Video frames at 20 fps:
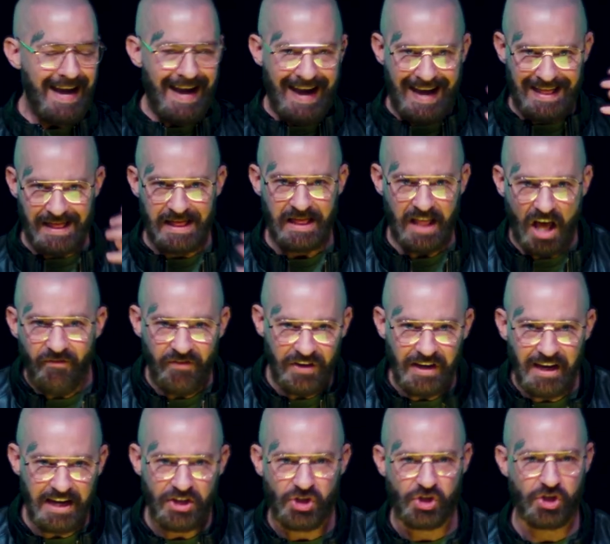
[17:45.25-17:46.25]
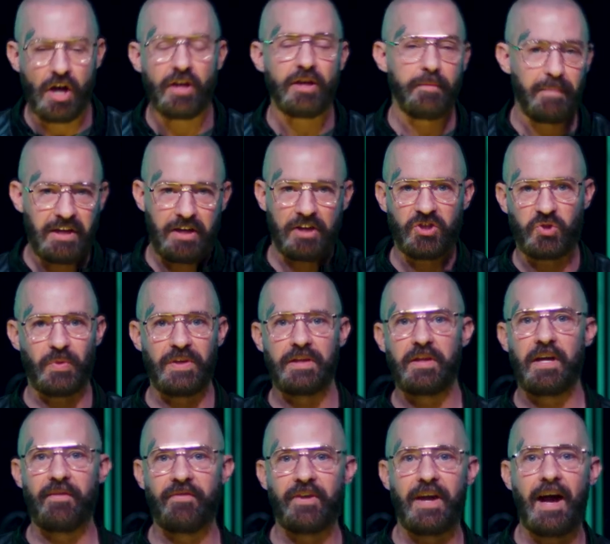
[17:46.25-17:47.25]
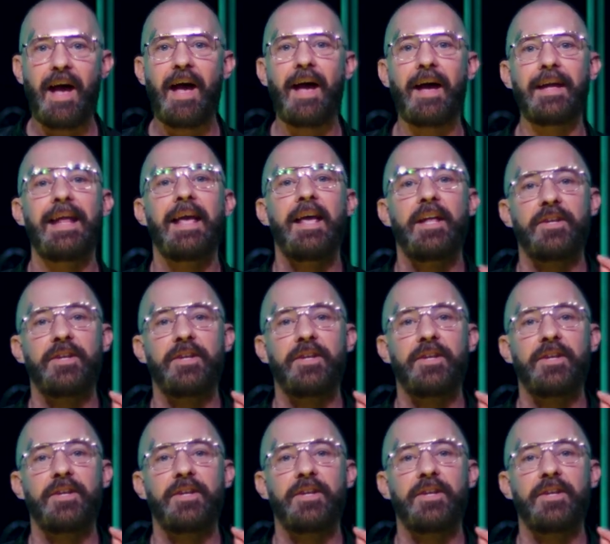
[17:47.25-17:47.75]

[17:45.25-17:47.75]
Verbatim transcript: and loving each other because we love God.